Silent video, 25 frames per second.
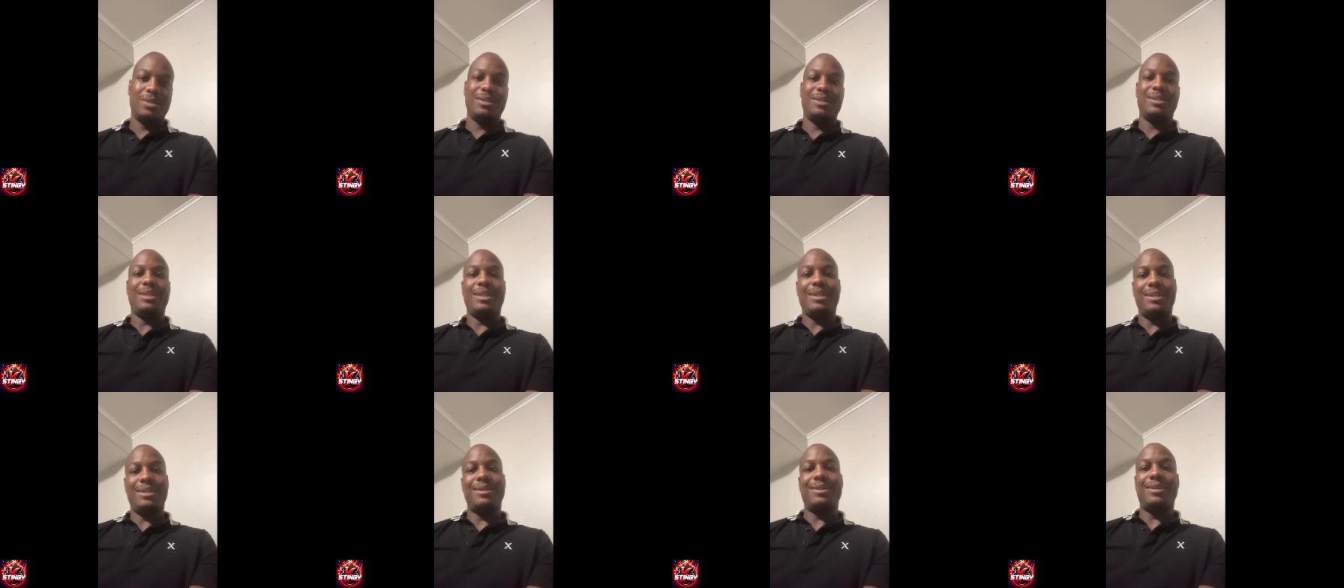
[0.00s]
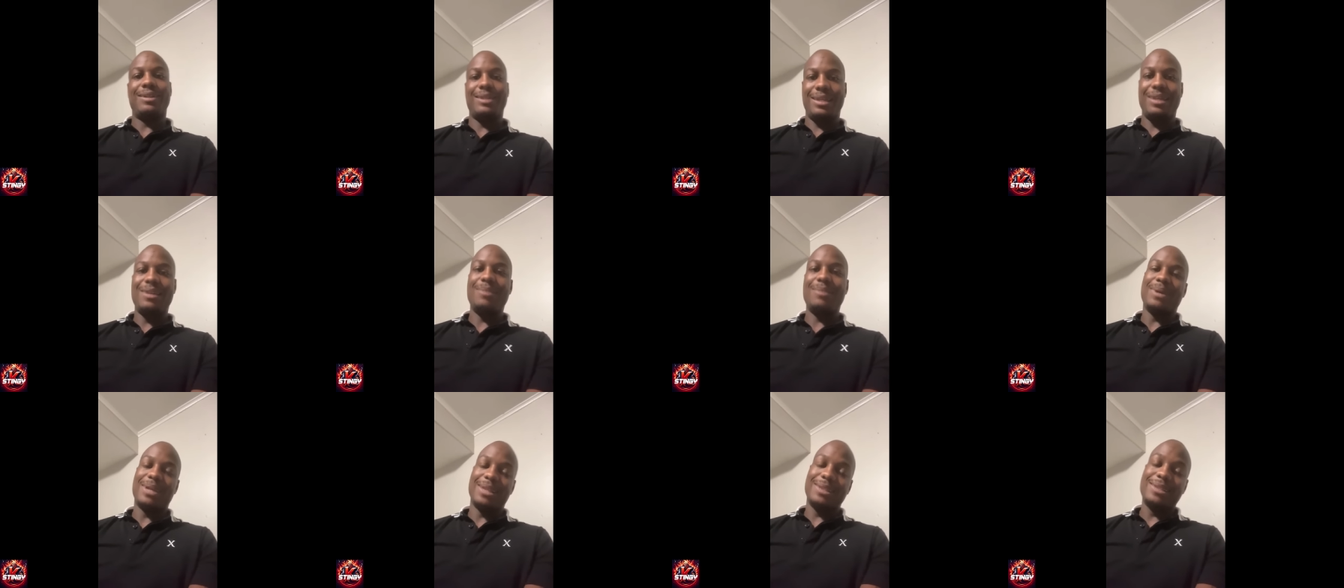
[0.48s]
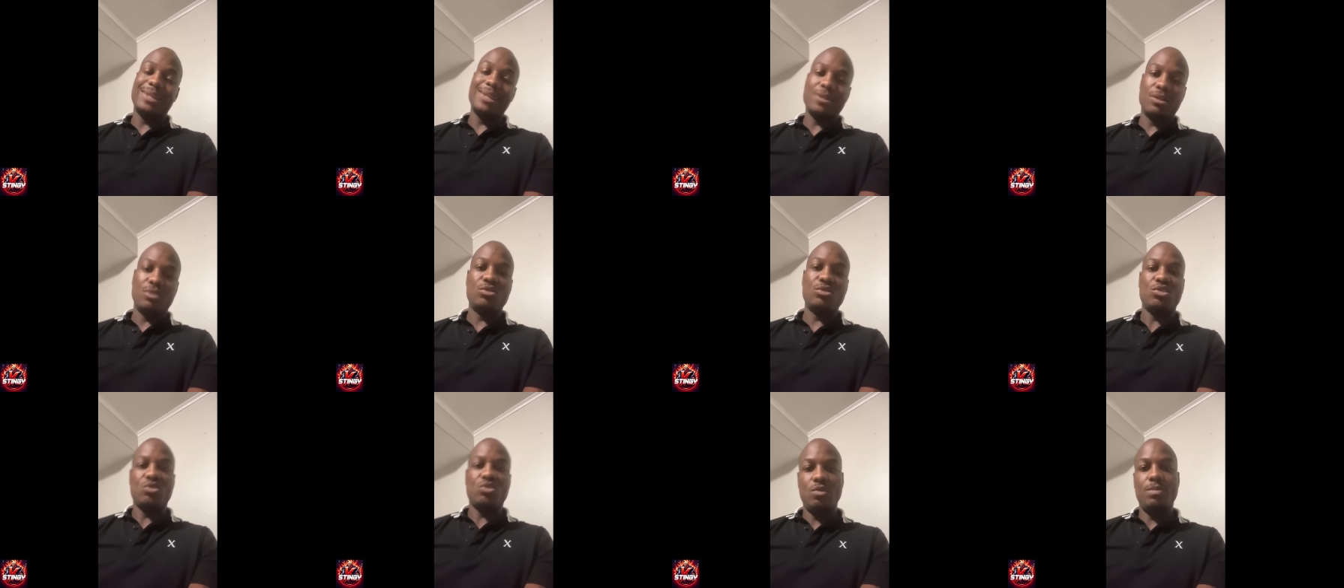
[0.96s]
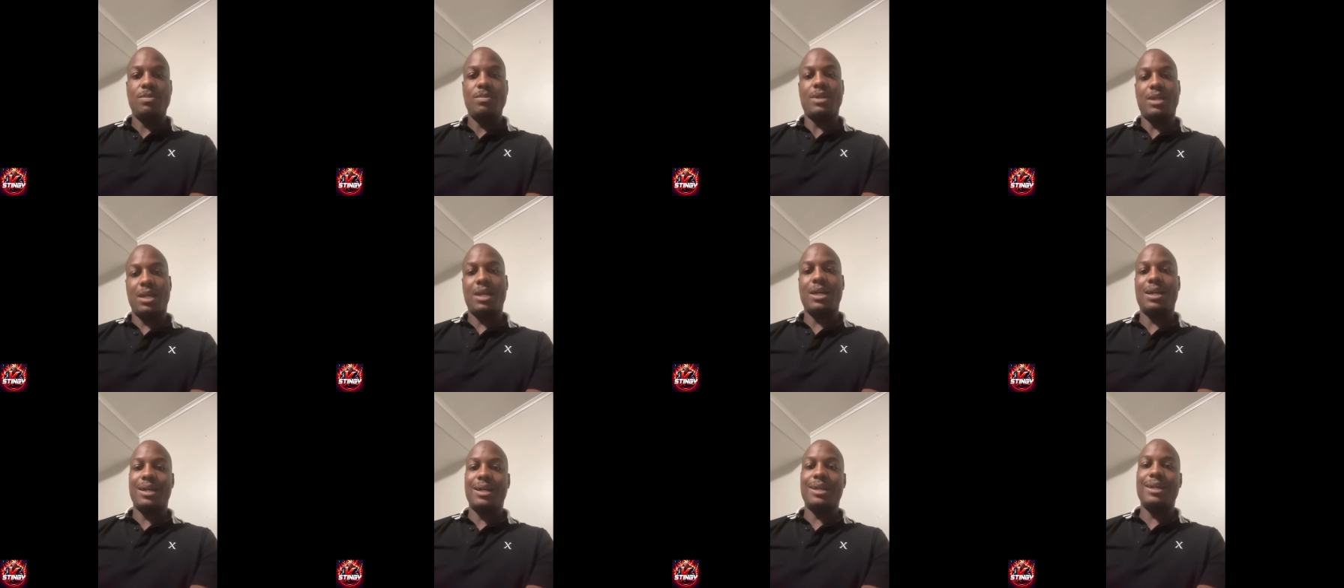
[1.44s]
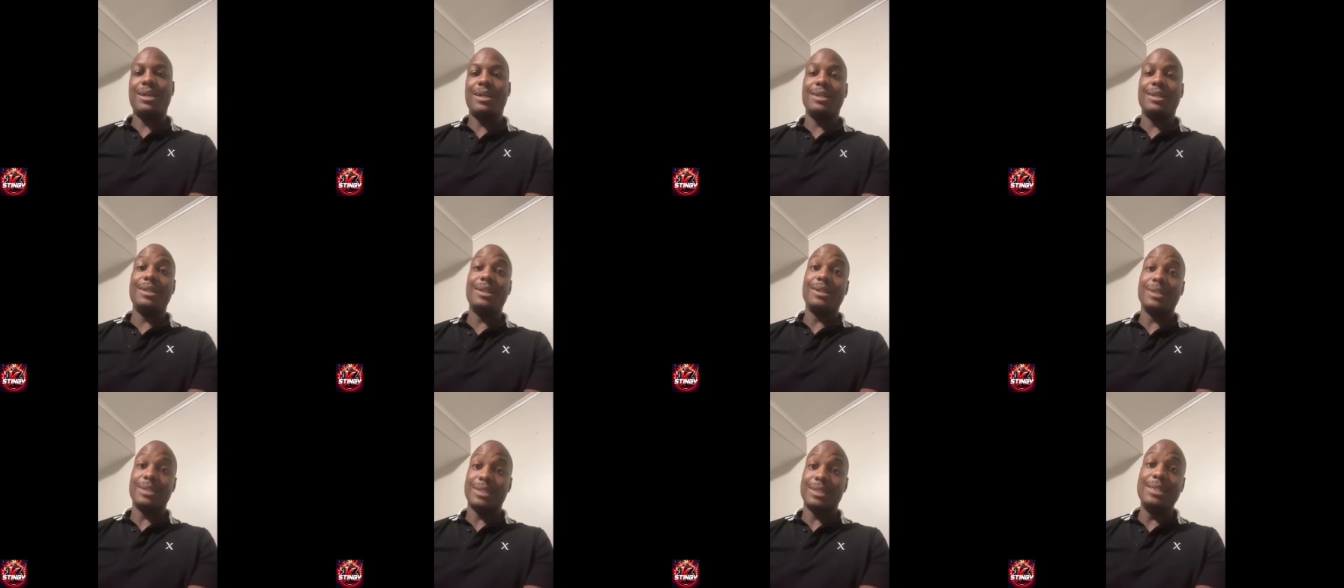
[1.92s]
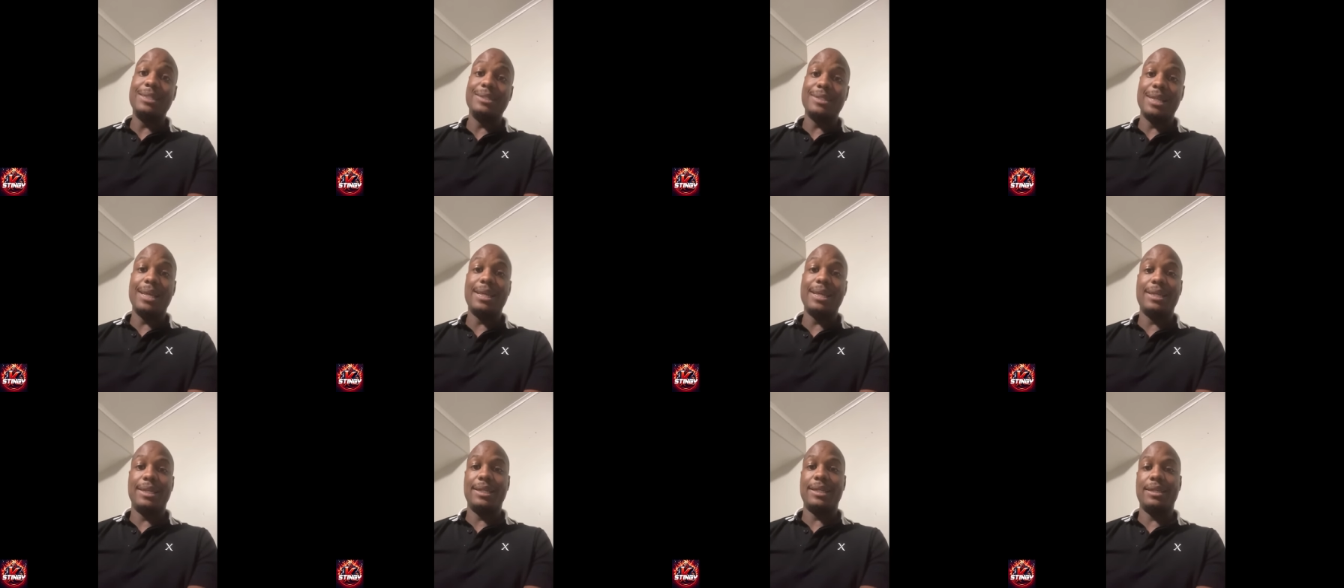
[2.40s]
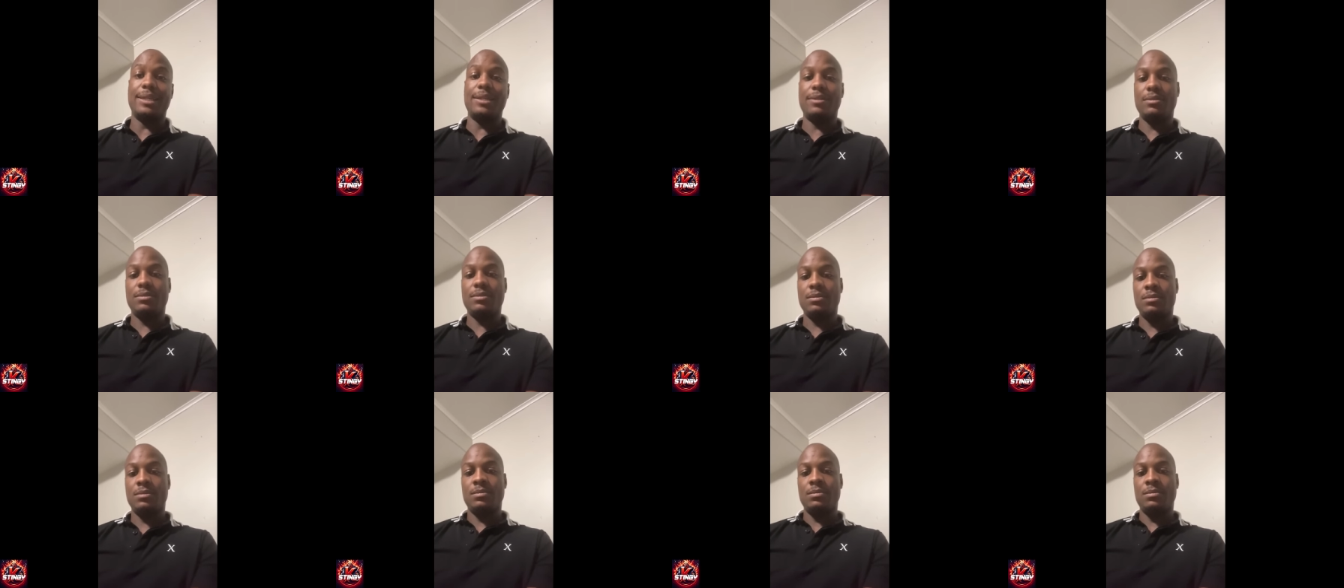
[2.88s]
Yeah, everybody think I'm stupid. Ha ha ha. Yeah, keep thinking it.